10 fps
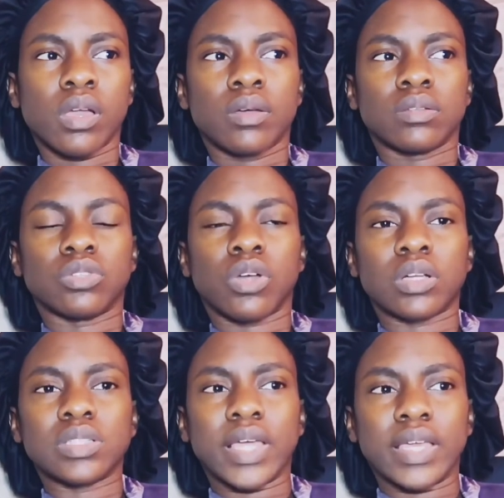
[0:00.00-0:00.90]

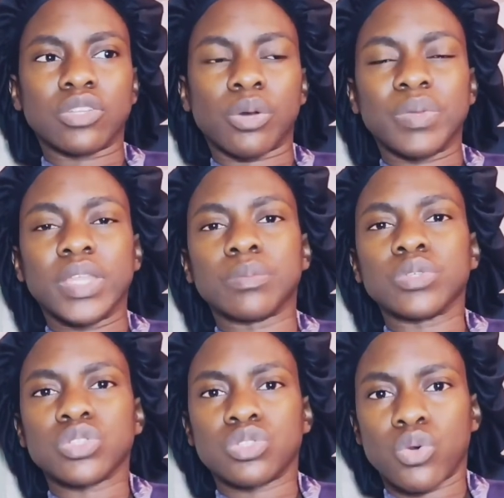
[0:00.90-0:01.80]
not being able to
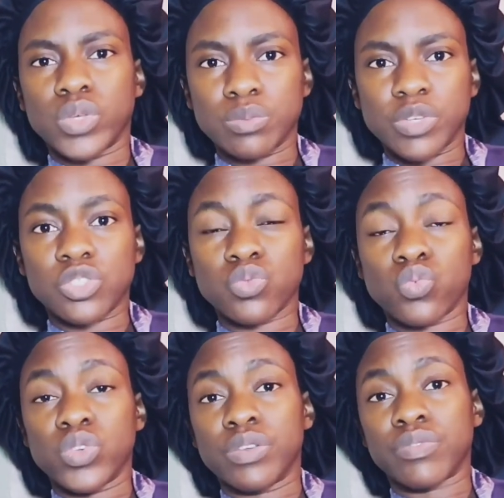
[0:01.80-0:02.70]
sew as much
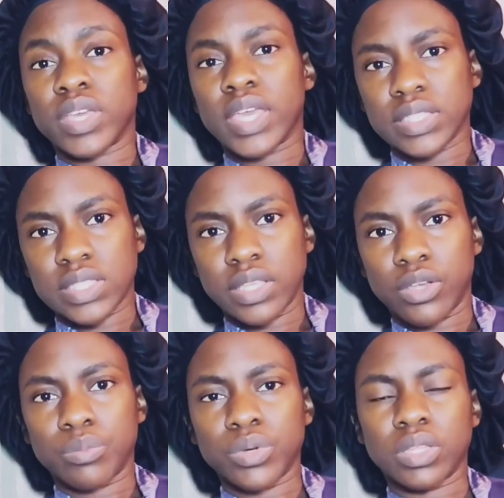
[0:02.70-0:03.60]
if it gets
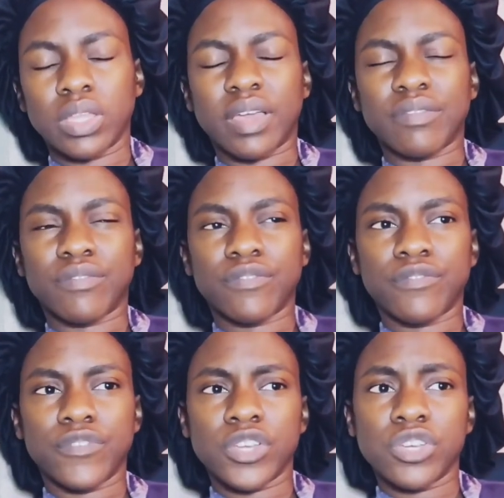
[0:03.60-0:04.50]
there. But then I've
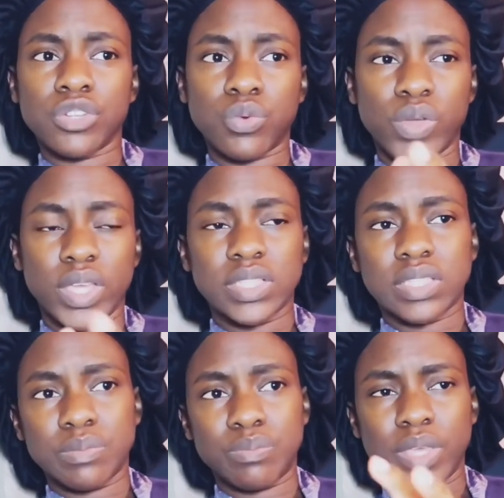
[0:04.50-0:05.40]
figured a way
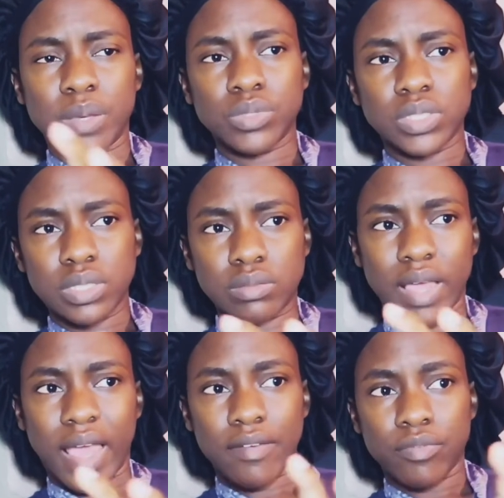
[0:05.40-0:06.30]
to be able to
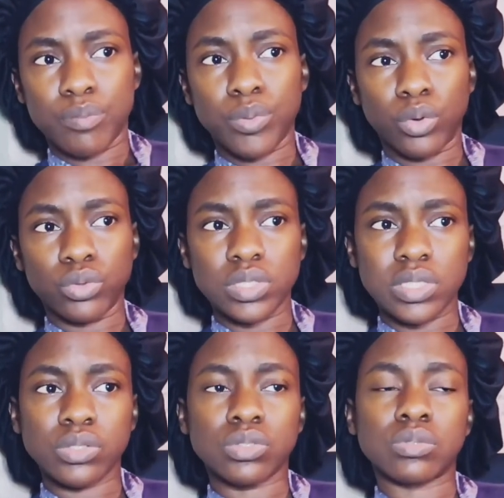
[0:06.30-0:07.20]
have both,
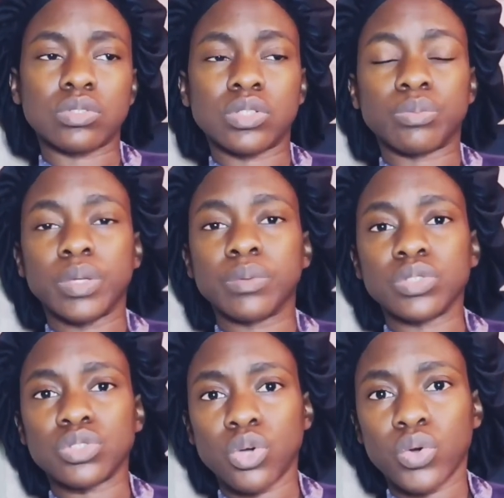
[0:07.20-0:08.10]
still be able to
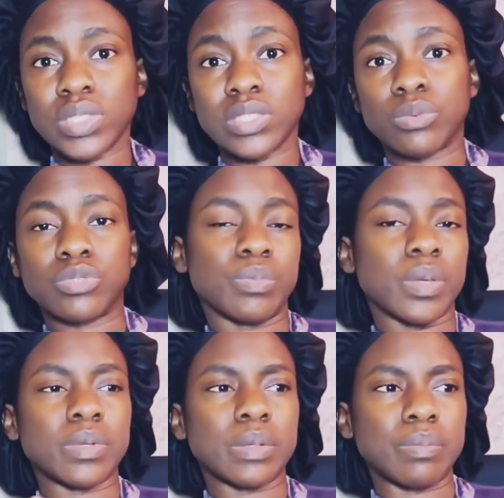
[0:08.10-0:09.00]
sew and still to be
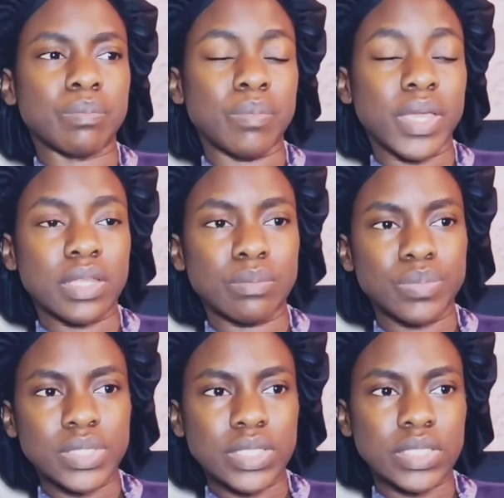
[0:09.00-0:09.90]
able to make it a
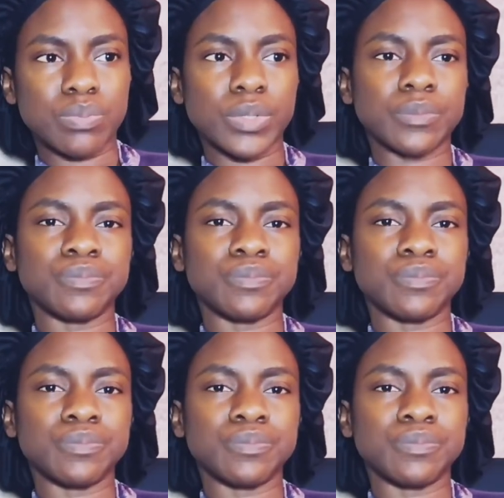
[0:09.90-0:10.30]
business. But